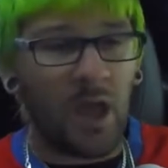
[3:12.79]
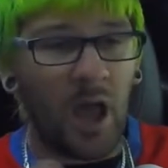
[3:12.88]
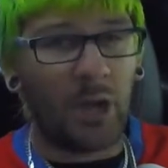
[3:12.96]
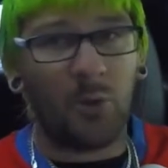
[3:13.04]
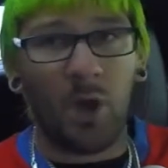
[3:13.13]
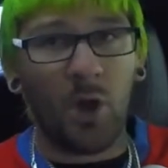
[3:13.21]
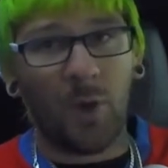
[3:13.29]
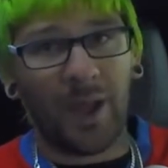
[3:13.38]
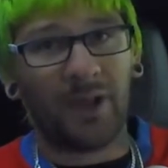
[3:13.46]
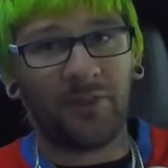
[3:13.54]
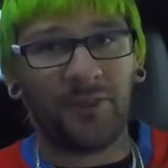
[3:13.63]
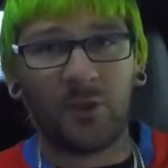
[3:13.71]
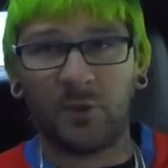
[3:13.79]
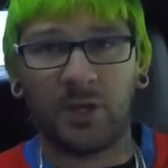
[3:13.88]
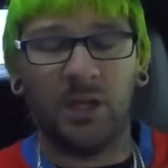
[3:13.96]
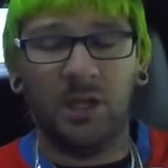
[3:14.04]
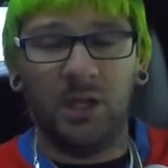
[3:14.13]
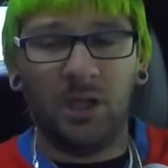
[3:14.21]
I don't owe anything on
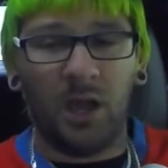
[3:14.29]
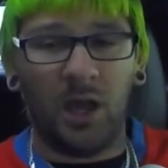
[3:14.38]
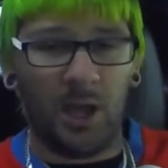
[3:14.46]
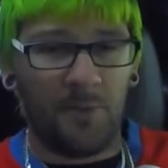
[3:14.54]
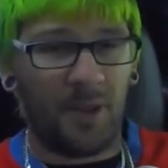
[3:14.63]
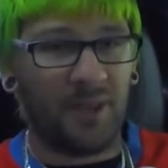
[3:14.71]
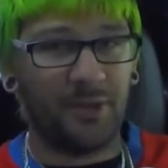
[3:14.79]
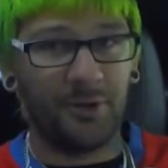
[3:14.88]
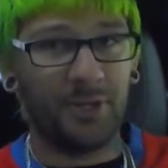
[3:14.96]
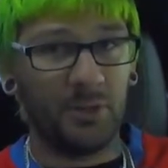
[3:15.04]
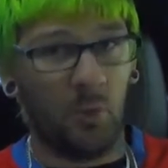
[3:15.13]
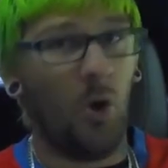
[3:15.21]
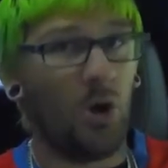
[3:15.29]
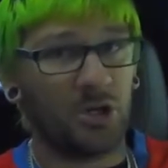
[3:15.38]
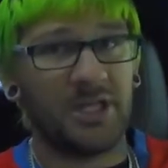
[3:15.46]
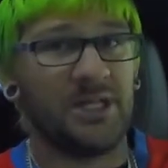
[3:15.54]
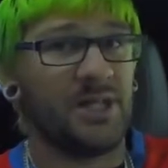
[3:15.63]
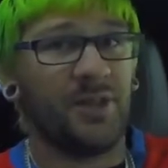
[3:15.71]
it. I literally
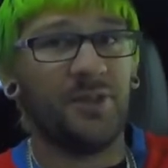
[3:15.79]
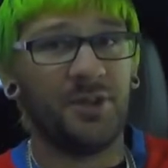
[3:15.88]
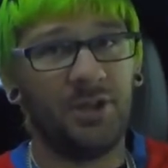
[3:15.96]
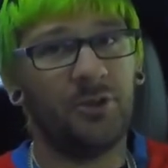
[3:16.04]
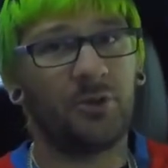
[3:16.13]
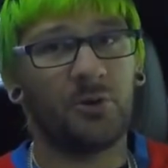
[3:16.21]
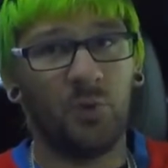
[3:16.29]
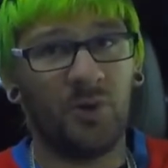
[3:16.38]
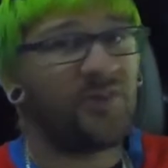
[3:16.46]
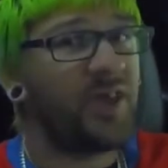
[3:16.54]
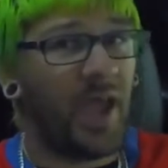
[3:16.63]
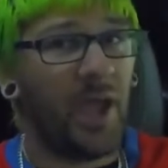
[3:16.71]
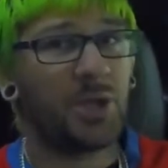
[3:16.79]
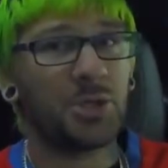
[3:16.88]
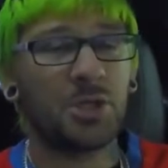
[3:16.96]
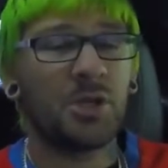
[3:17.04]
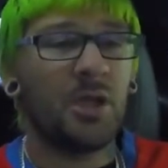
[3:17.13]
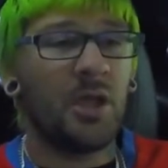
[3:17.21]
walked into the dealer with
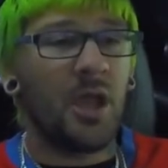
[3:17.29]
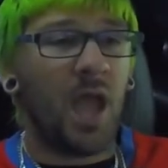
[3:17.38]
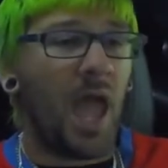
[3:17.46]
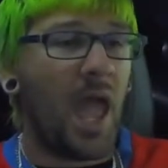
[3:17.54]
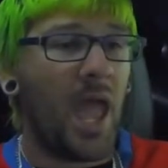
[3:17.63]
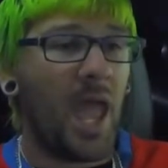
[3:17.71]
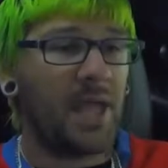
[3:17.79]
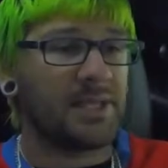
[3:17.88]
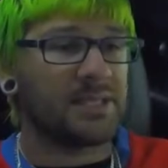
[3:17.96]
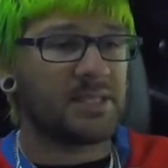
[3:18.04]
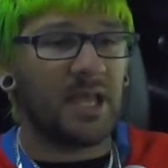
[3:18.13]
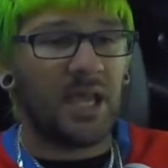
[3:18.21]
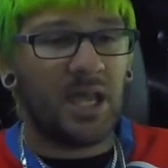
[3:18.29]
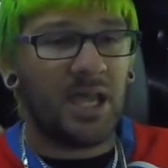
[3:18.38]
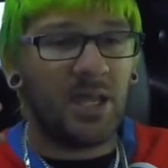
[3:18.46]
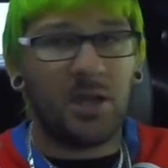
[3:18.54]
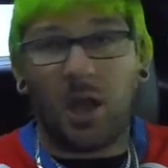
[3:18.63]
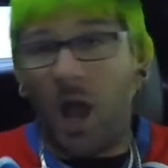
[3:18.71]
cash and
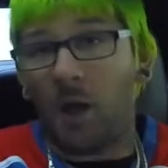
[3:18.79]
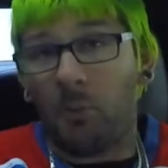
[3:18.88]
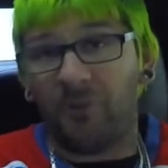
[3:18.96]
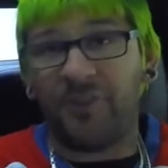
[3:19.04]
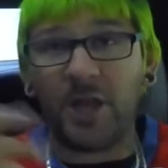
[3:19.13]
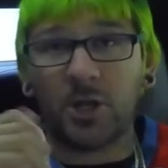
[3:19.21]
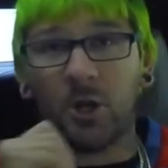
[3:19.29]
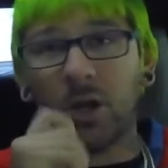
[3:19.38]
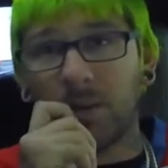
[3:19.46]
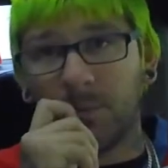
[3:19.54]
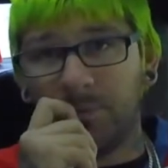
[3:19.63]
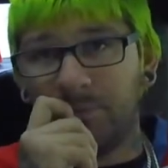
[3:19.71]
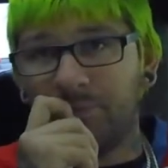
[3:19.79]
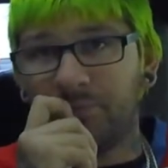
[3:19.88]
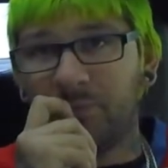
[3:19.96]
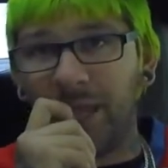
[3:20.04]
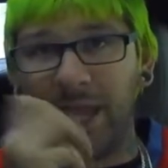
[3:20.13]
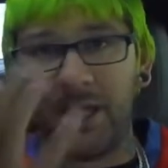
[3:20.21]
said, I want that car.
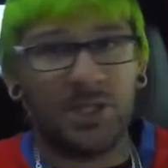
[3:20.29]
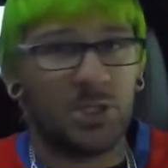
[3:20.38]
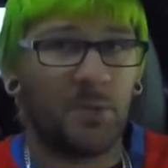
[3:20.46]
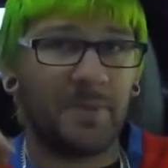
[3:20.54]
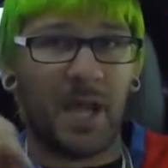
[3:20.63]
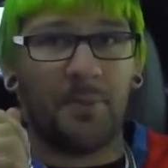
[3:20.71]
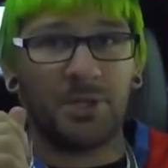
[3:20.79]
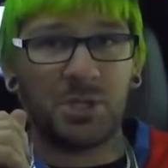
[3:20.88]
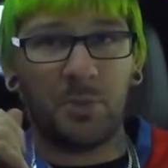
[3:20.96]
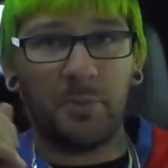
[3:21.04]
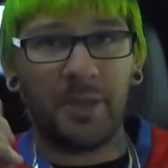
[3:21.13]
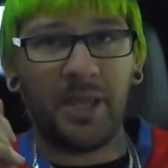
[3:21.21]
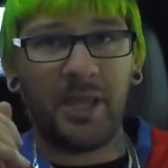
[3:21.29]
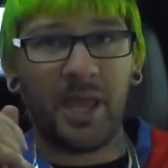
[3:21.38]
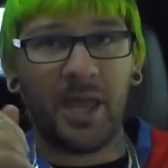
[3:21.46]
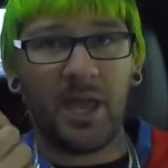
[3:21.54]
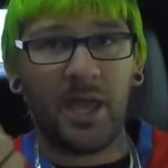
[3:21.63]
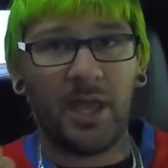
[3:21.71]
And he told me how much it would be,
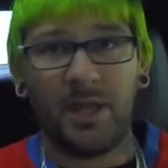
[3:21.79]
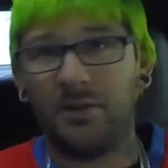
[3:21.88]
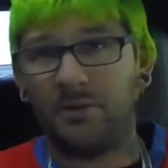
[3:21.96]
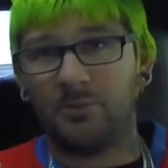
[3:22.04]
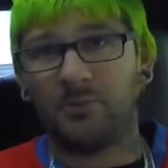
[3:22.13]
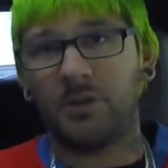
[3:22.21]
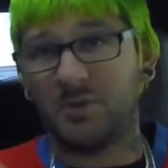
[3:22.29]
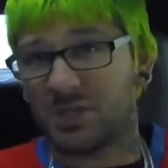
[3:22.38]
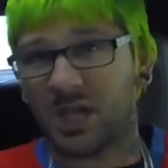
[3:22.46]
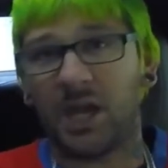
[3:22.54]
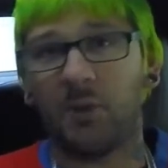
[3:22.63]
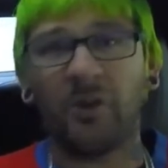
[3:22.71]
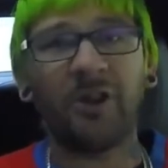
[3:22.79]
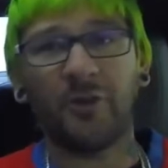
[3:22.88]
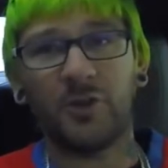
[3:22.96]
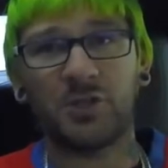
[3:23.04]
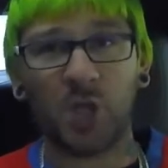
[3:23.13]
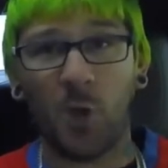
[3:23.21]
and it was kind of one of
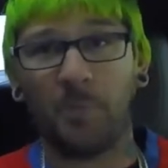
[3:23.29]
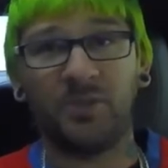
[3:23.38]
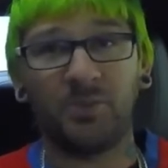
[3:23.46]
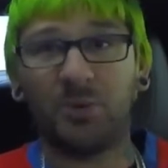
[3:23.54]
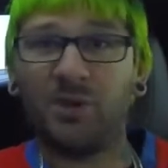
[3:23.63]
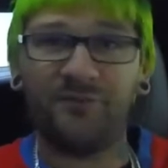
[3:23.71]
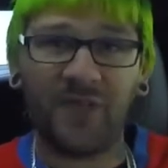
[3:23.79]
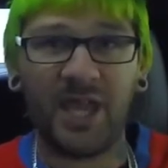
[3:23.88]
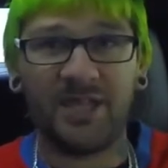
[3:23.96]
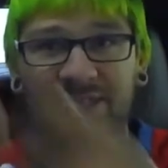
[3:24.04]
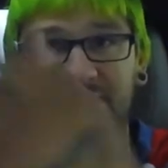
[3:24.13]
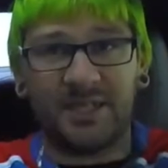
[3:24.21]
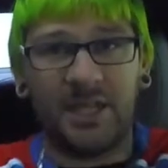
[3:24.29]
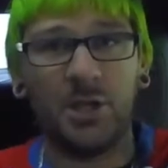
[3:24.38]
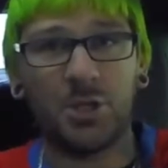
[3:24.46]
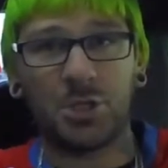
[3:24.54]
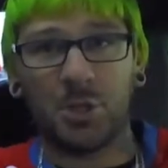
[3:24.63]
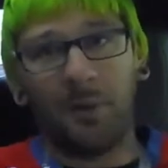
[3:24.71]
those, open the briefcase,
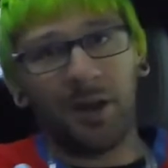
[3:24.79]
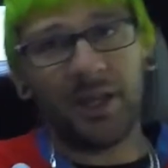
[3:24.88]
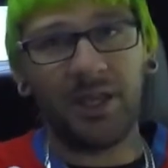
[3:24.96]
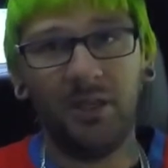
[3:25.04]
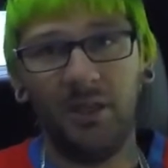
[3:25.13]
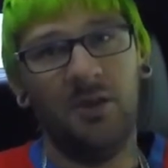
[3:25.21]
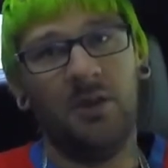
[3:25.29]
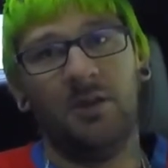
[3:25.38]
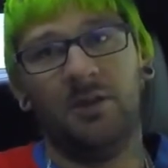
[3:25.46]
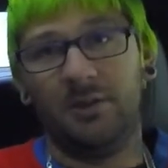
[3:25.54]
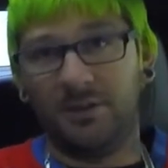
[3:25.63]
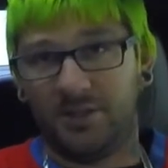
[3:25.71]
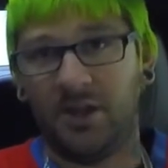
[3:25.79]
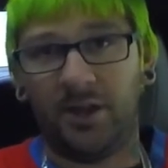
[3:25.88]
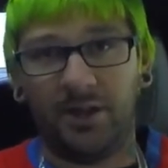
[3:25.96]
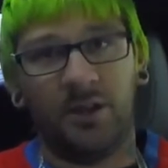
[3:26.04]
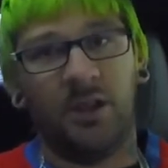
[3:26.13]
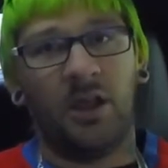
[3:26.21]
here's your money, done.